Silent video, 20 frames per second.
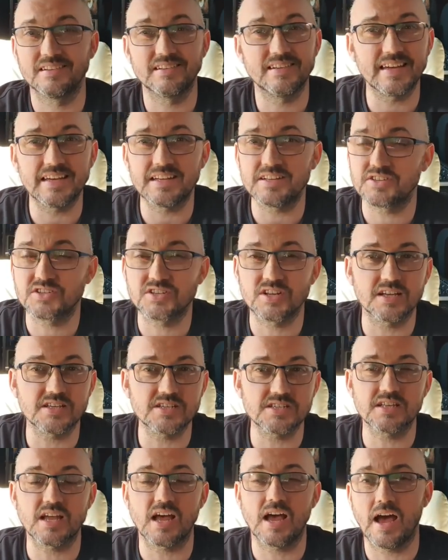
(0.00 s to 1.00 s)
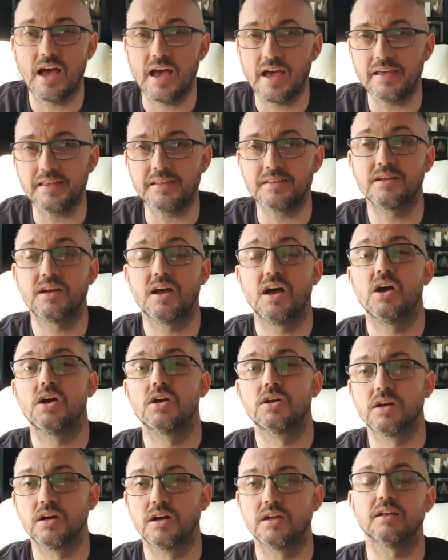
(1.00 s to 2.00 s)
It just ain't
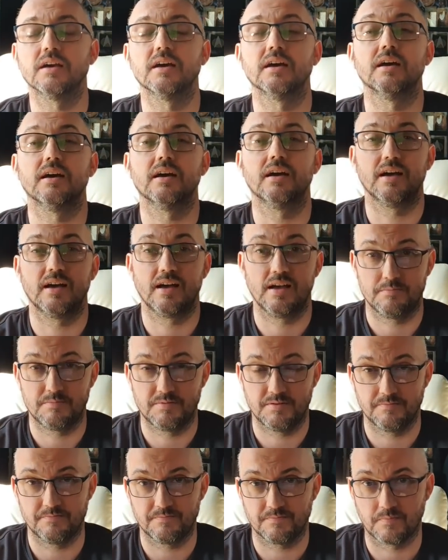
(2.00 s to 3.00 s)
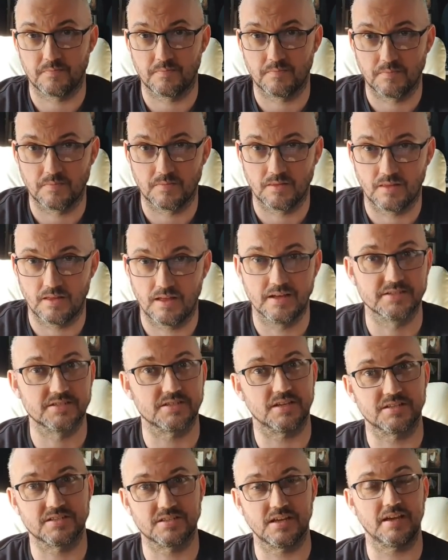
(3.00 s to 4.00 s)
gonna happen. And as
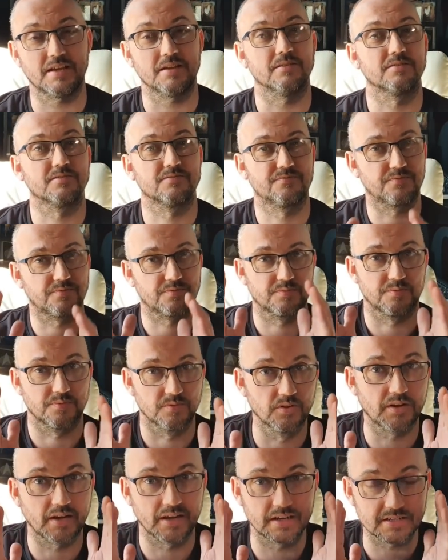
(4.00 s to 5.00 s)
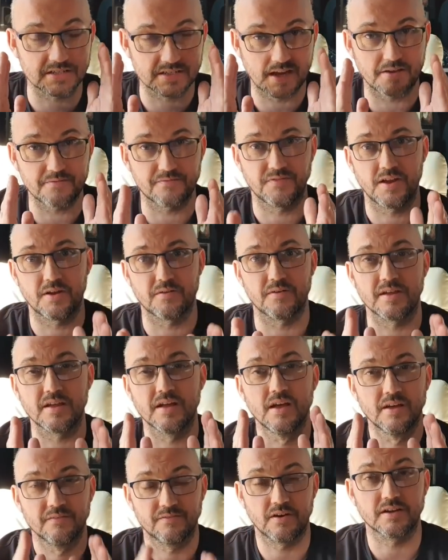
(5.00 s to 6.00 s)
I say, looking at something very,
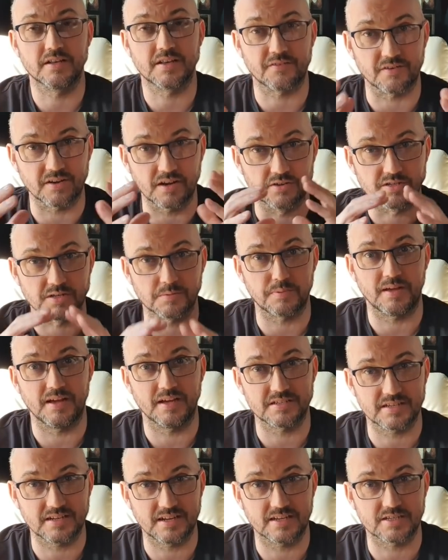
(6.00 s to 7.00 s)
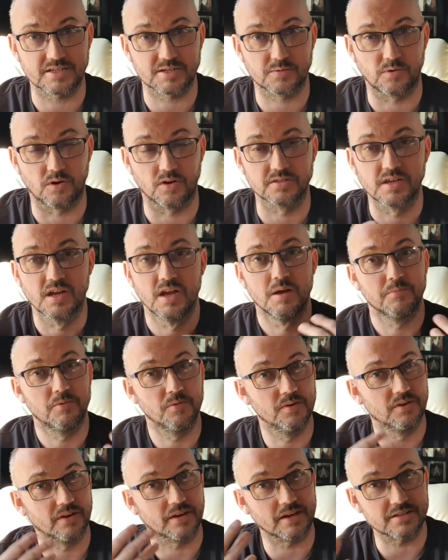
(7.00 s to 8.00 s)
very different. Those are players in our squad, but
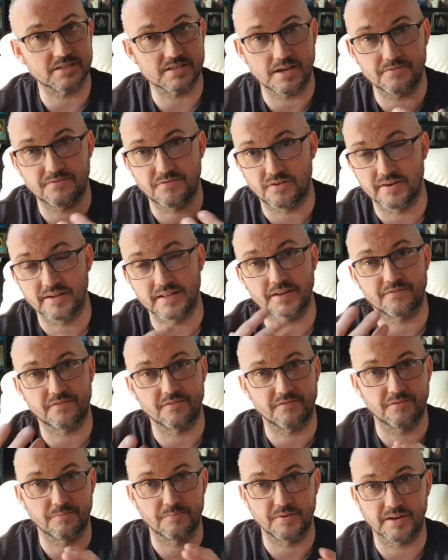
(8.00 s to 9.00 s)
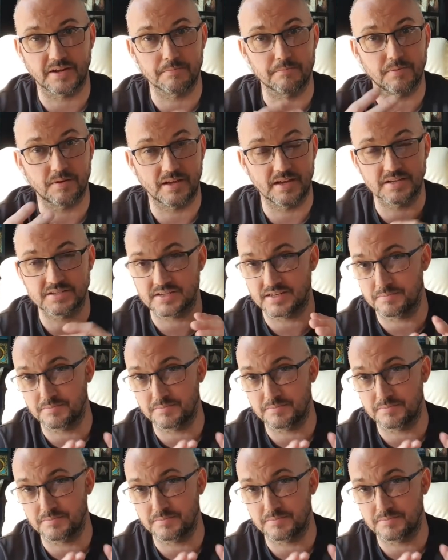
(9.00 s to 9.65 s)
we're looking at something very different for bringing players in.